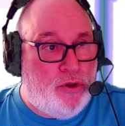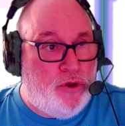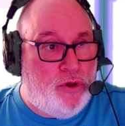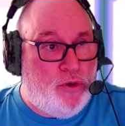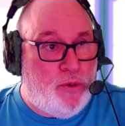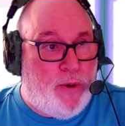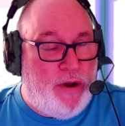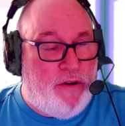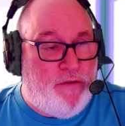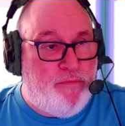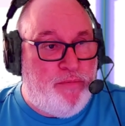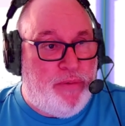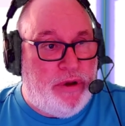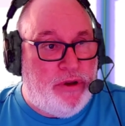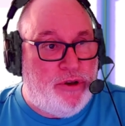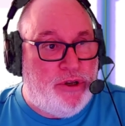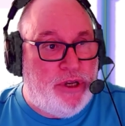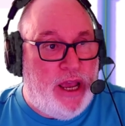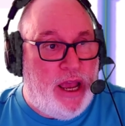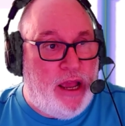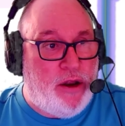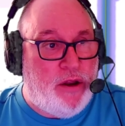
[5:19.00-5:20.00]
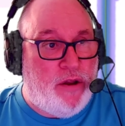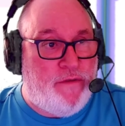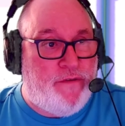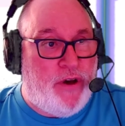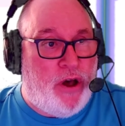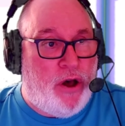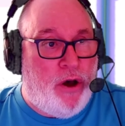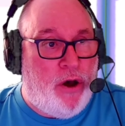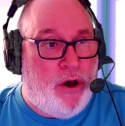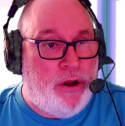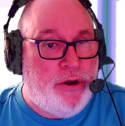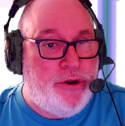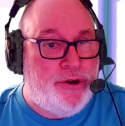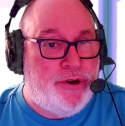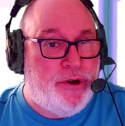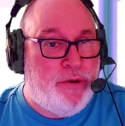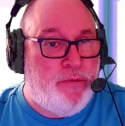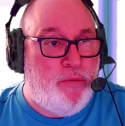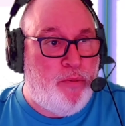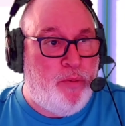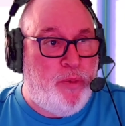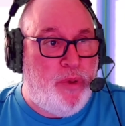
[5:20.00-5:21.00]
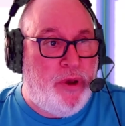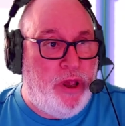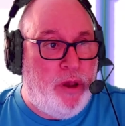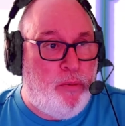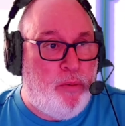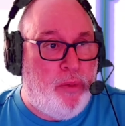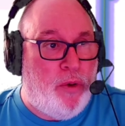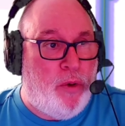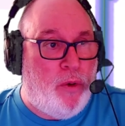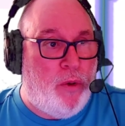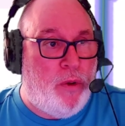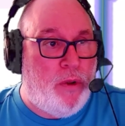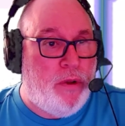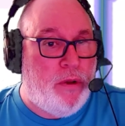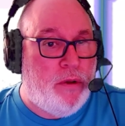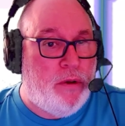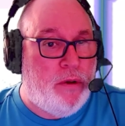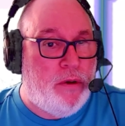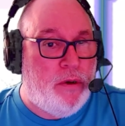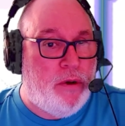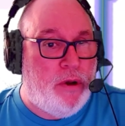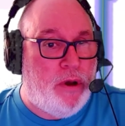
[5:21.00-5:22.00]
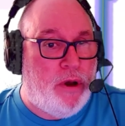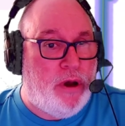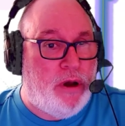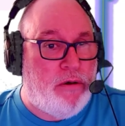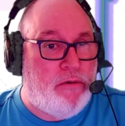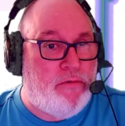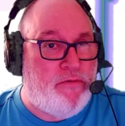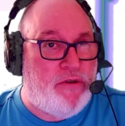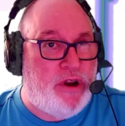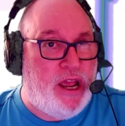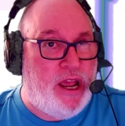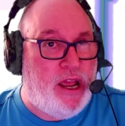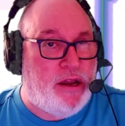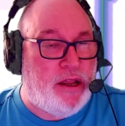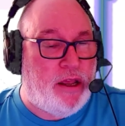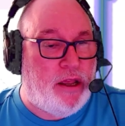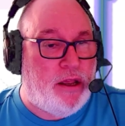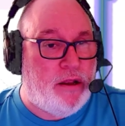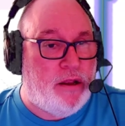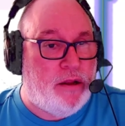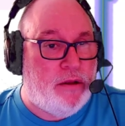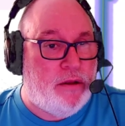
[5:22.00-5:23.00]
12% of 100 people are ready.